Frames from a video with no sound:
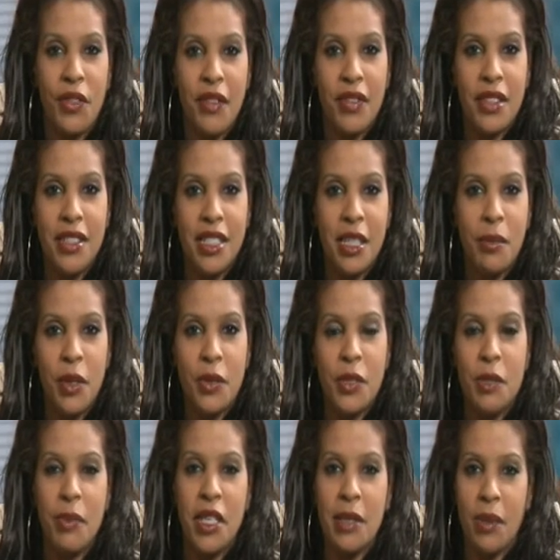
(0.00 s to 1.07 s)
of the T-Bones
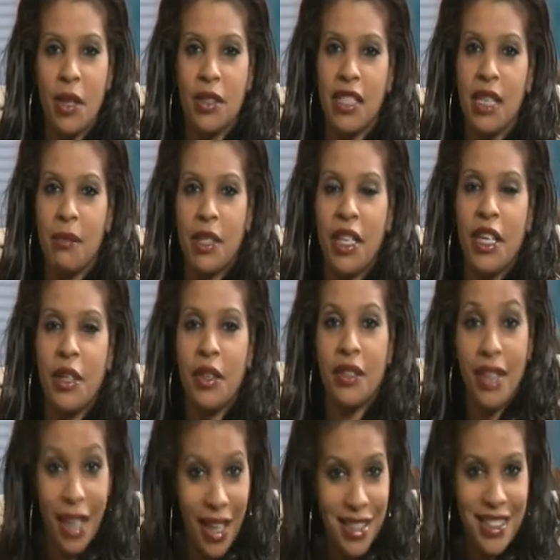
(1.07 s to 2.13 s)
baseball team in here in
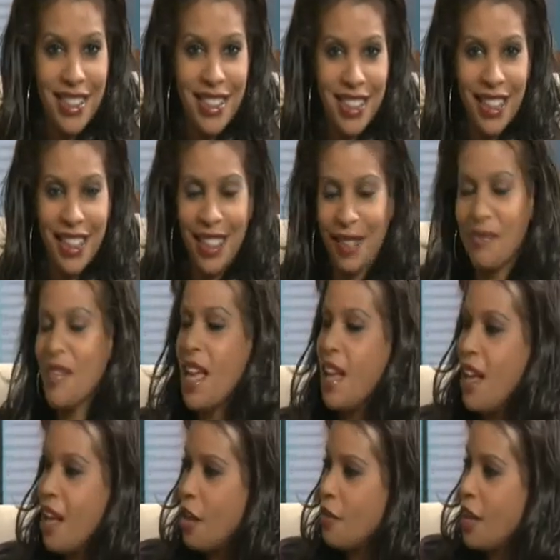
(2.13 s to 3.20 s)
Kansas City.
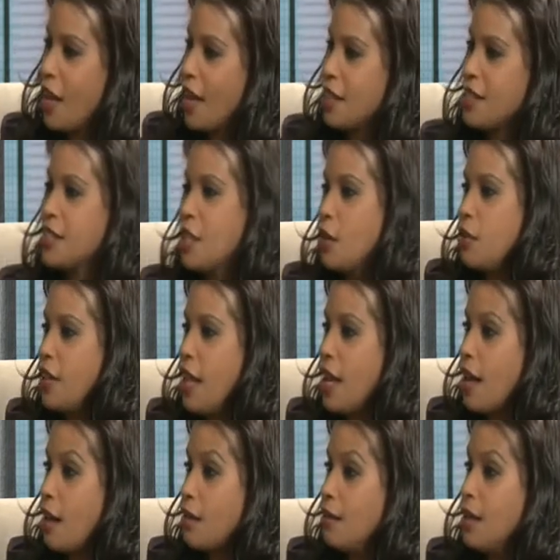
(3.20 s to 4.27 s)
Okay, so
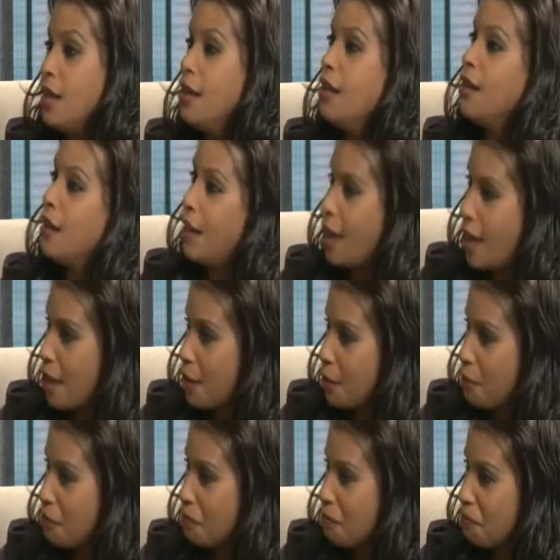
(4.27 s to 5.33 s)
now,
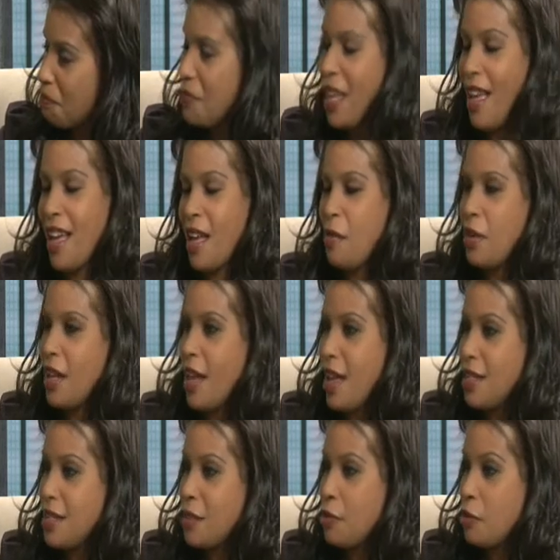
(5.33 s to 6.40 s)
Adam, I want to
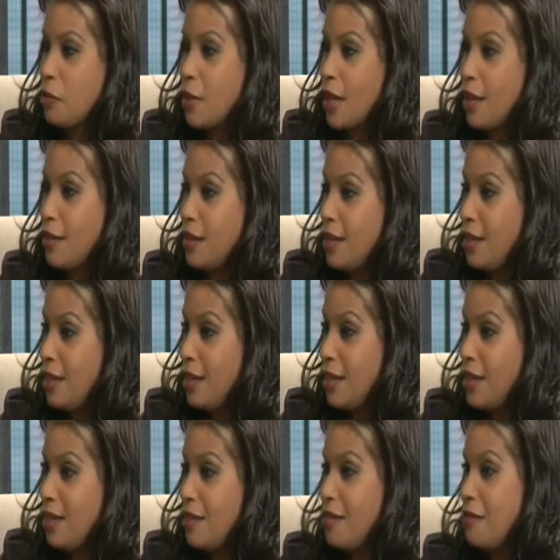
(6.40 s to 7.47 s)
ask you about
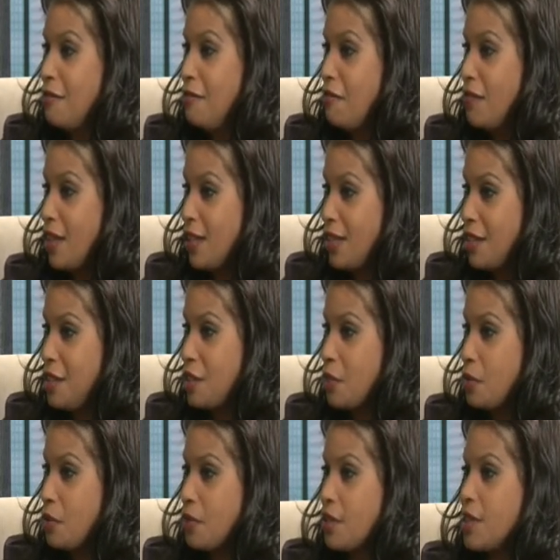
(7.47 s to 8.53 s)
any funny
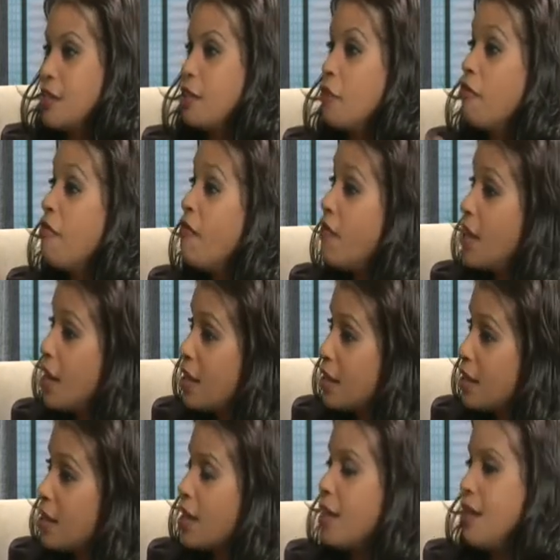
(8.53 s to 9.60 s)
stories or
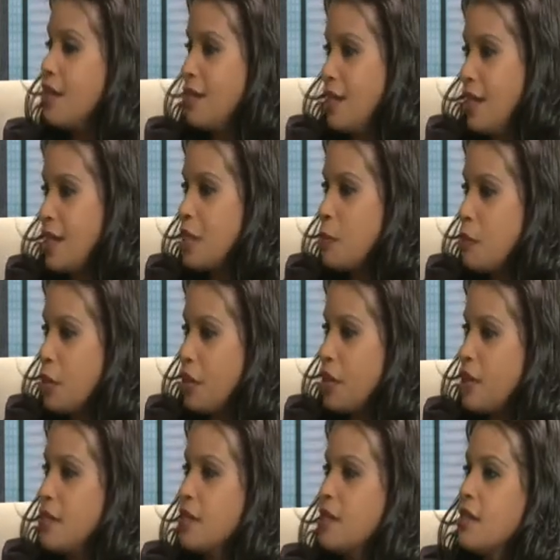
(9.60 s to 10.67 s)
fun
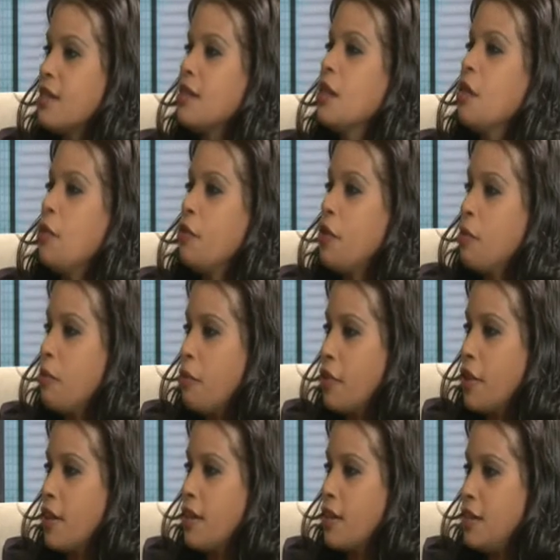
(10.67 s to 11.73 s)
experiences with
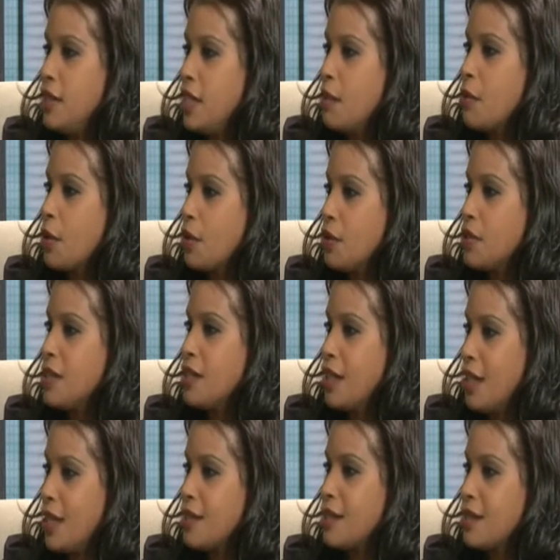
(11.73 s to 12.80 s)
bringing the T-Bones to
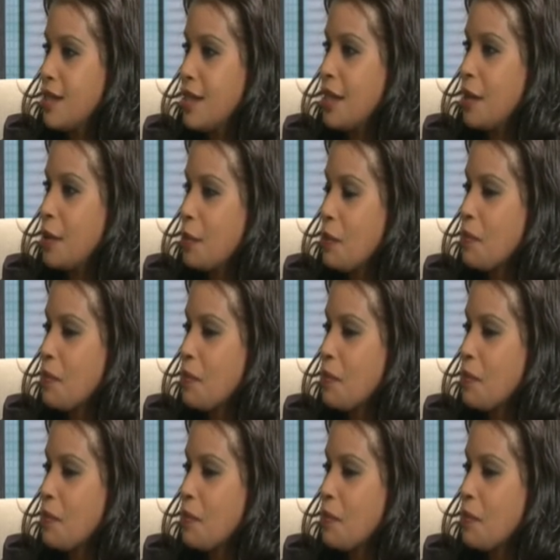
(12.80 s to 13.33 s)
Kansas City.